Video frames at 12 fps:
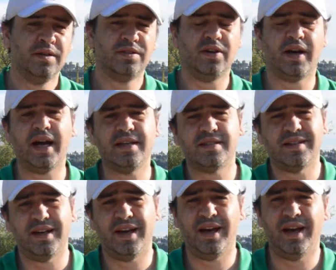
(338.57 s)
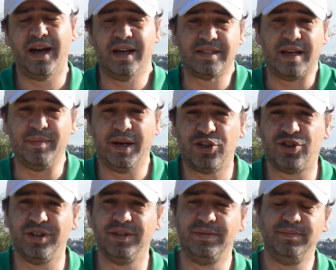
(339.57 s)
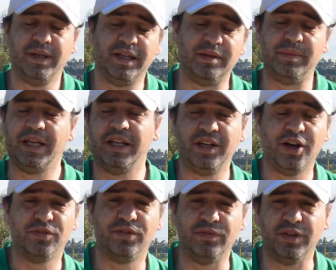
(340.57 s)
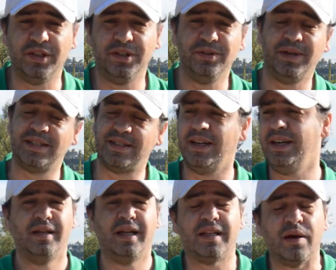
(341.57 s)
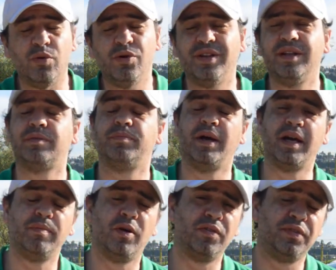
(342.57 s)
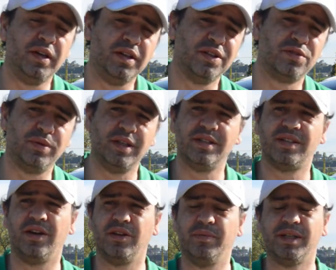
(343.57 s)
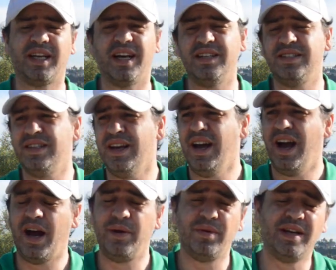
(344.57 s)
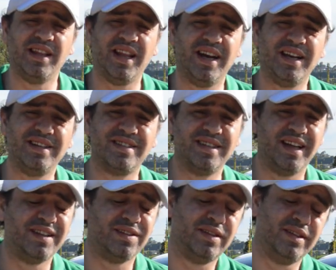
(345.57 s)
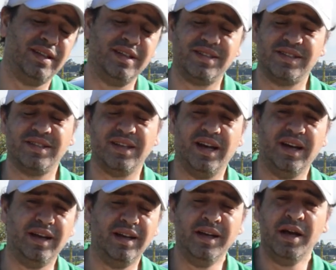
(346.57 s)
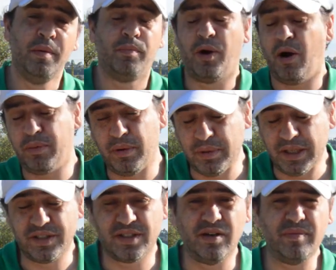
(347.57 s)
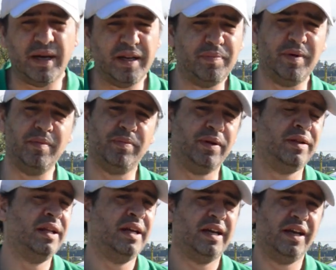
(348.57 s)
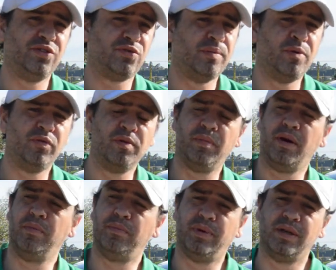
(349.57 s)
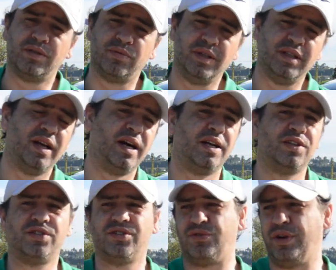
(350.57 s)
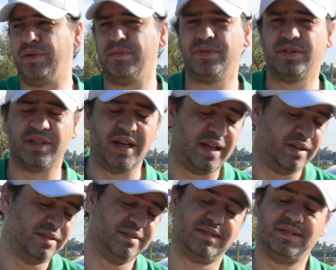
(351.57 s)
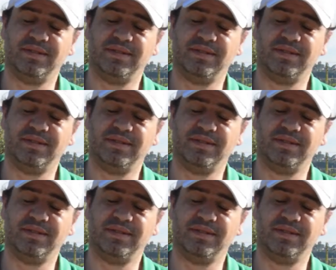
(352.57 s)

So guys, as I mentioned in the beginning of the video, I said that I wouldn't make more videos with this Audi, but guys, I realized that this probably so many people, it's removing bumpers, wheel arch, trims, and